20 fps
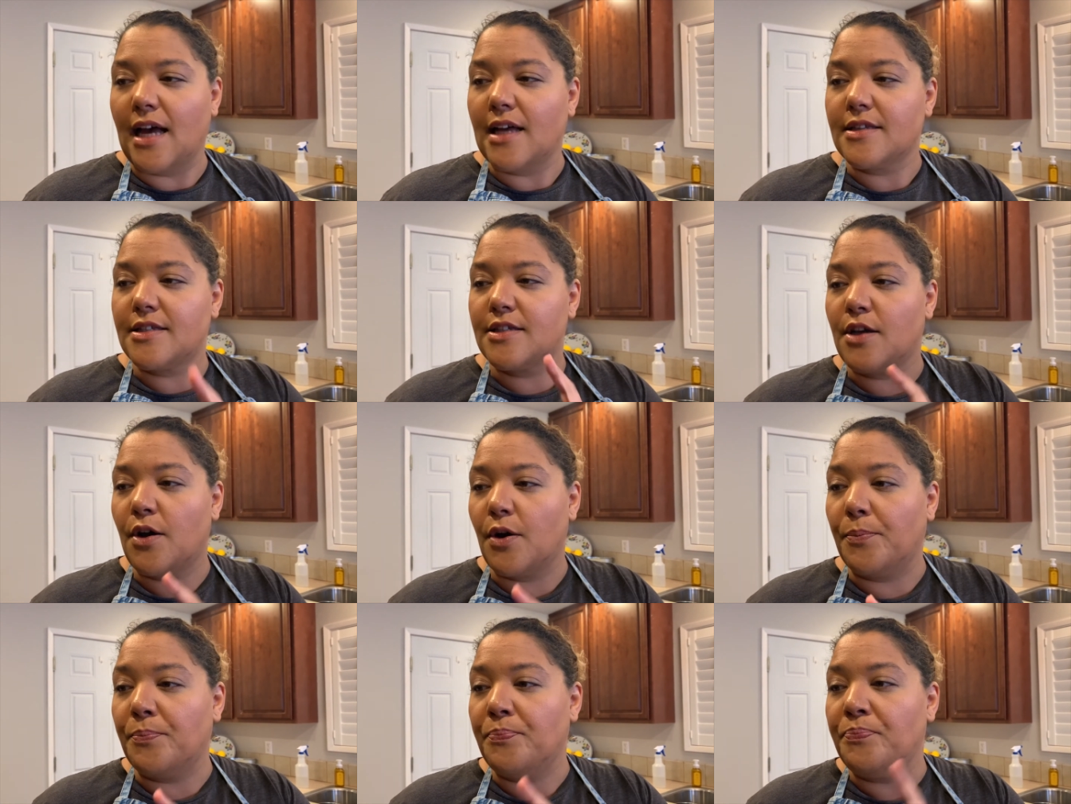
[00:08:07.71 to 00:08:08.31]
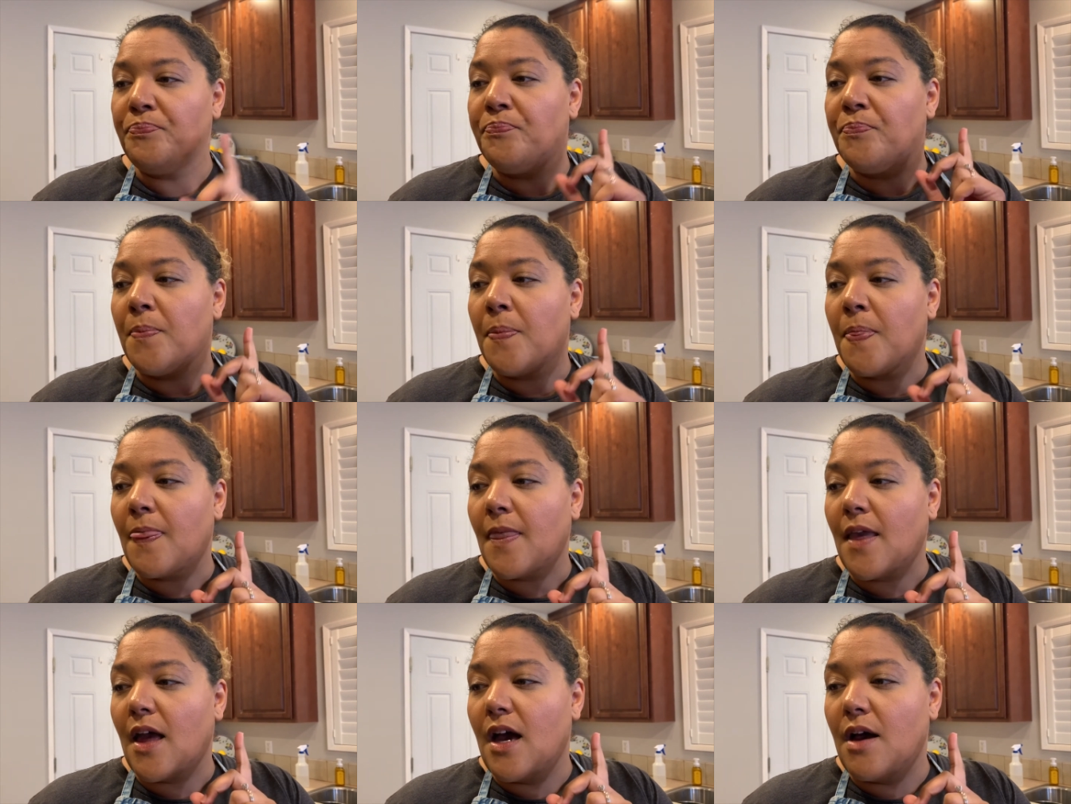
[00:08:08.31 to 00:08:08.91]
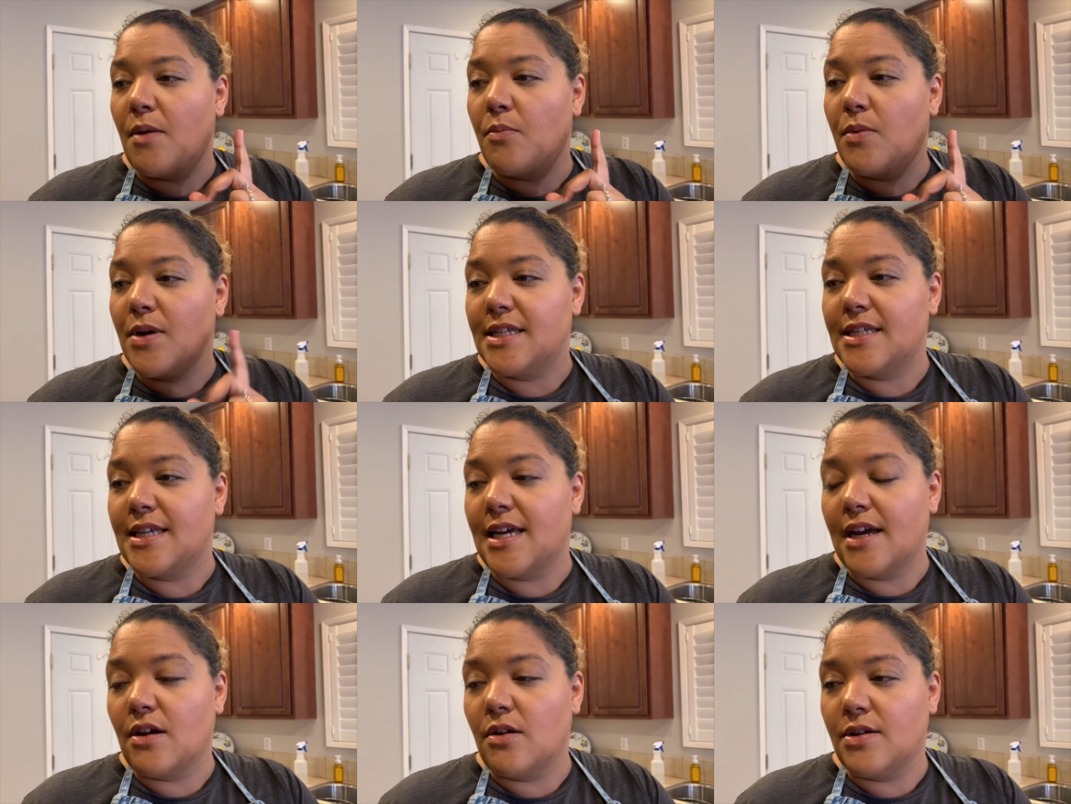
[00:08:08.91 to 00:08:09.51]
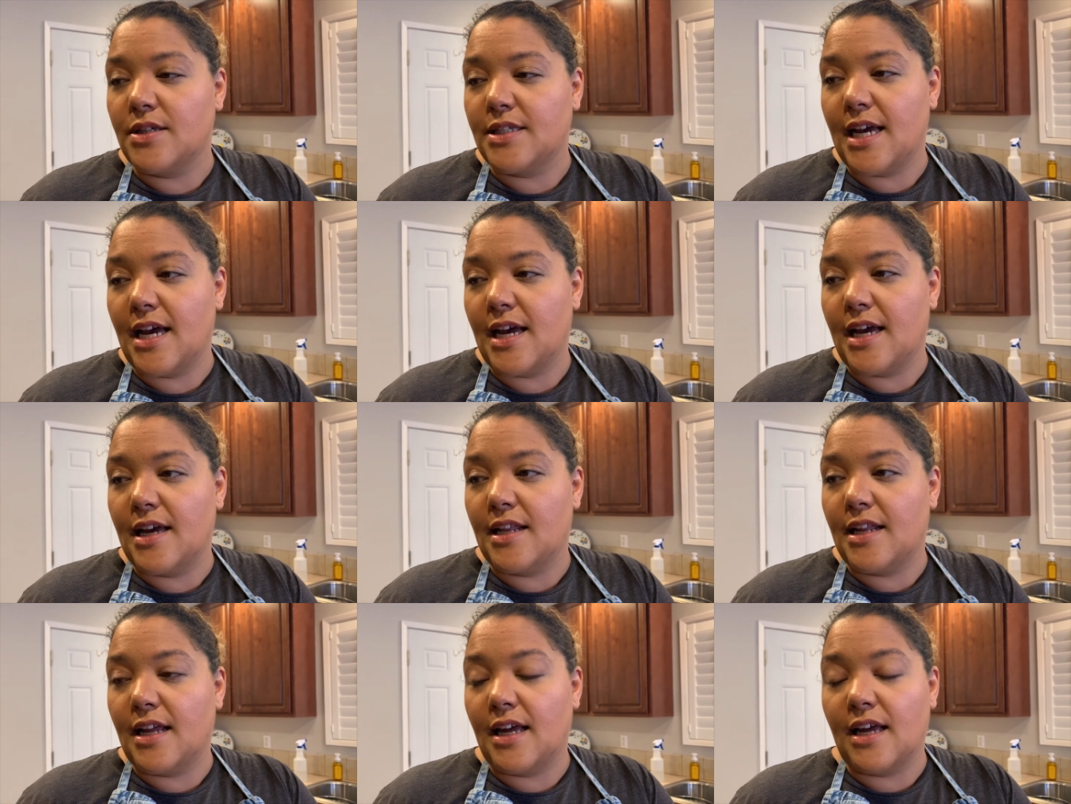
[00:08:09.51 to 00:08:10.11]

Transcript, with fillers: So um, once that goes ahead,